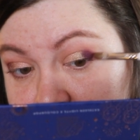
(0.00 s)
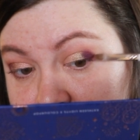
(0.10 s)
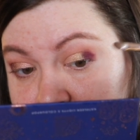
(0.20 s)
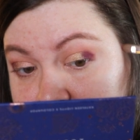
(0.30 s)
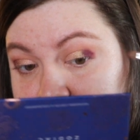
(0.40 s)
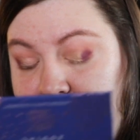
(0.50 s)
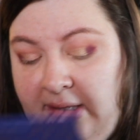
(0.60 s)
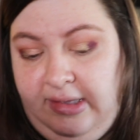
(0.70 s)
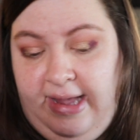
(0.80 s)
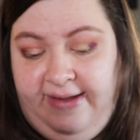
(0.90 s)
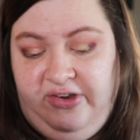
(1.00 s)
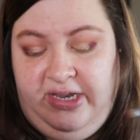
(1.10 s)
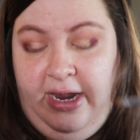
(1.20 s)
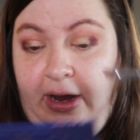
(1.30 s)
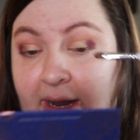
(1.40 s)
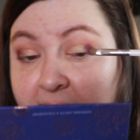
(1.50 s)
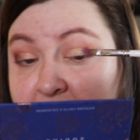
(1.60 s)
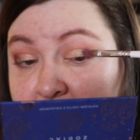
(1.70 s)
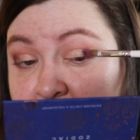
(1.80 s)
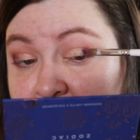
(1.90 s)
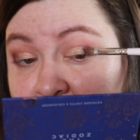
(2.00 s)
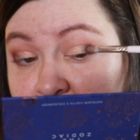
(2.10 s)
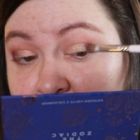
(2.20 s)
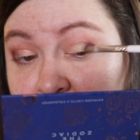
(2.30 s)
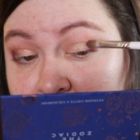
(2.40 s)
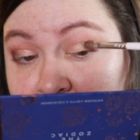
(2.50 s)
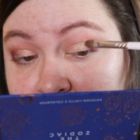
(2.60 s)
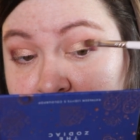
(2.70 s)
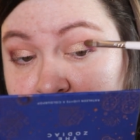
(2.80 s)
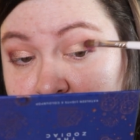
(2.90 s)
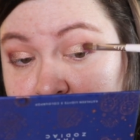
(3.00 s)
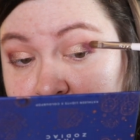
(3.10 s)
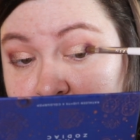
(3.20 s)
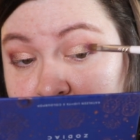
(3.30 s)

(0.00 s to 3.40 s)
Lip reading: the Sagittarius and deepening that up a little